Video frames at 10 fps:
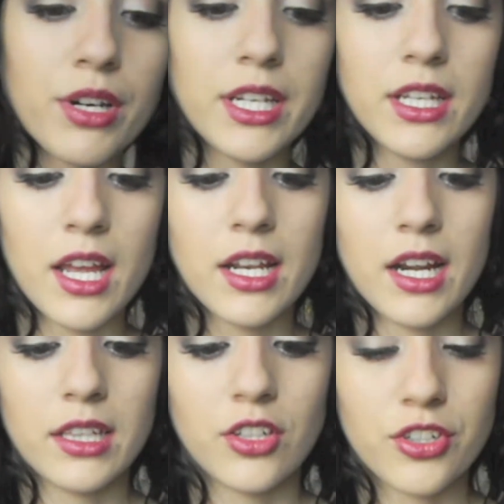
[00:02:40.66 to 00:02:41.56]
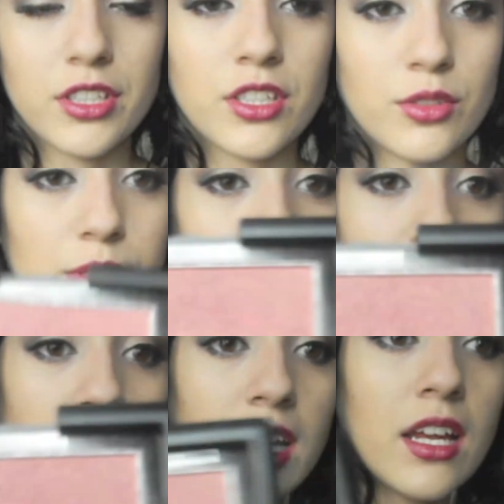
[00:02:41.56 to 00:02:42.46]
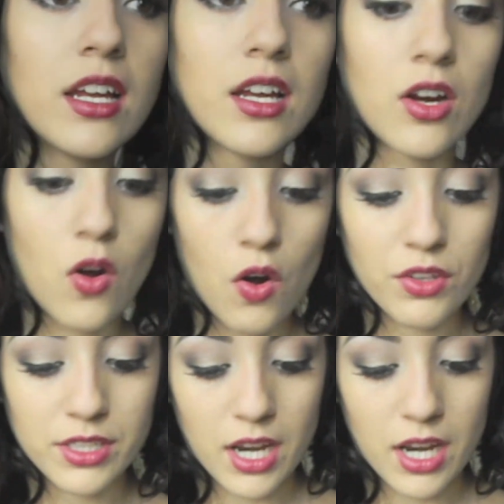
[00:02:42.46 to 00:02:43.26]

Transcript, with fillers: pretty and I literally use it all the